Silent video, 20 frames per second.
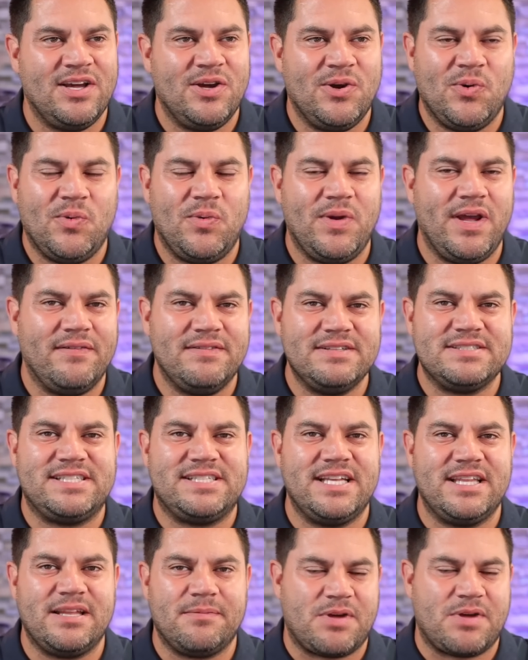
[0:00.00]
we haven't
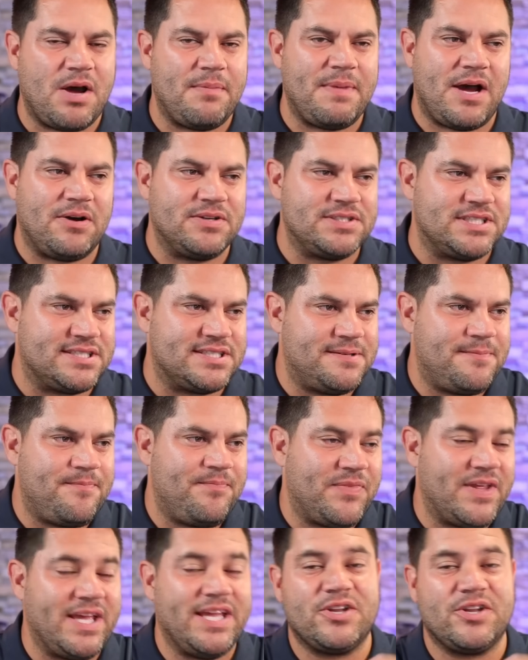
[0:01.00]
seen them come out and just
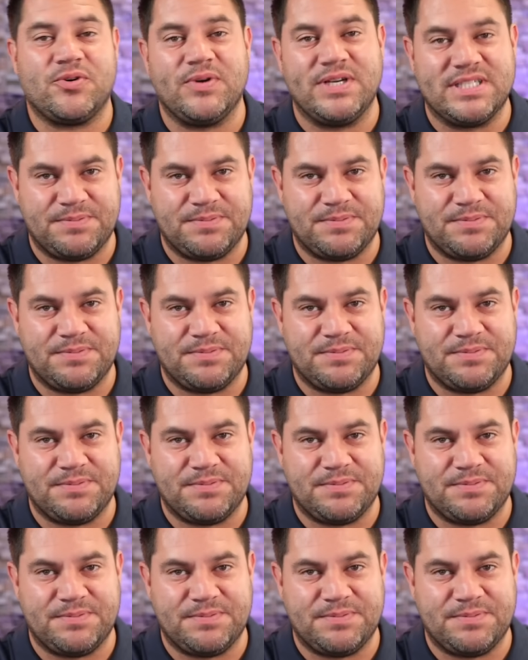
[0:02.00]
increase